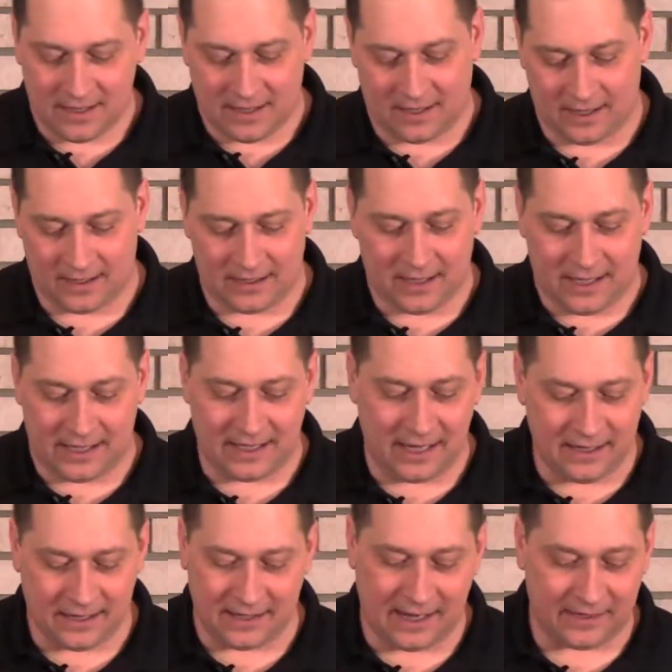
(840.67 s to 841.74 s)
Uh, and
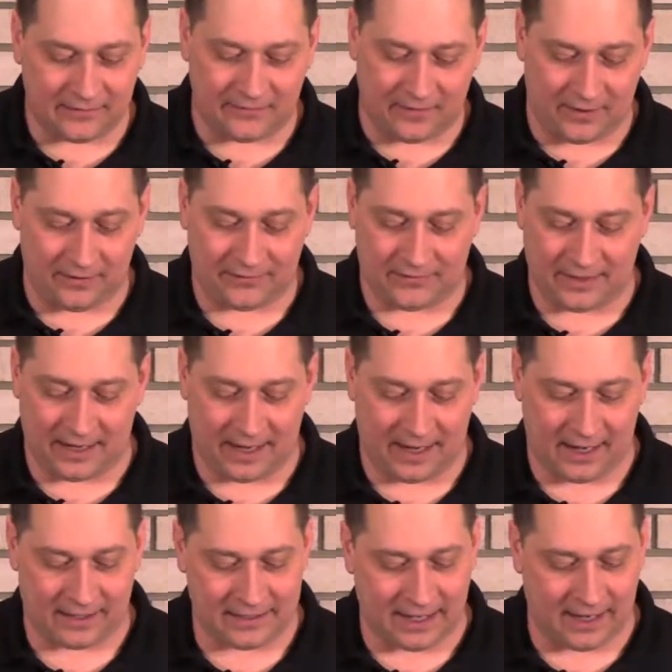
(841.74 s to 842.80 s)
then the next verse that I,
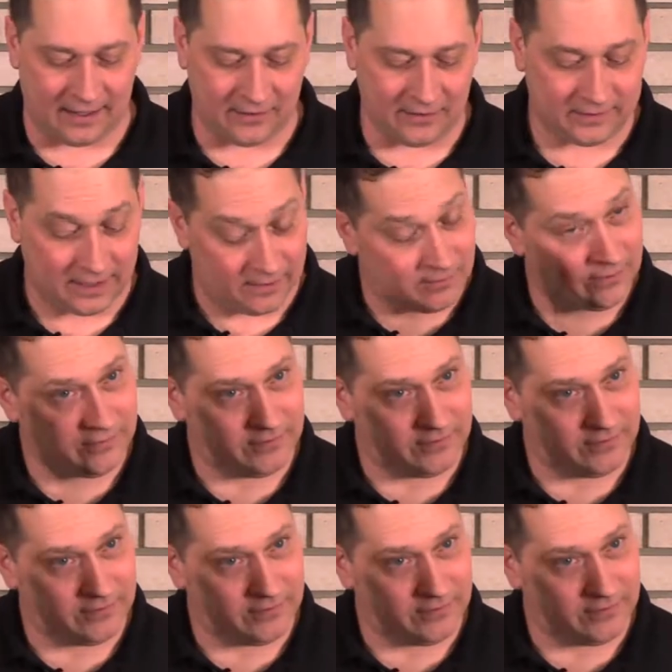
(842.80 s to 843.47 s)
that I looked at, we're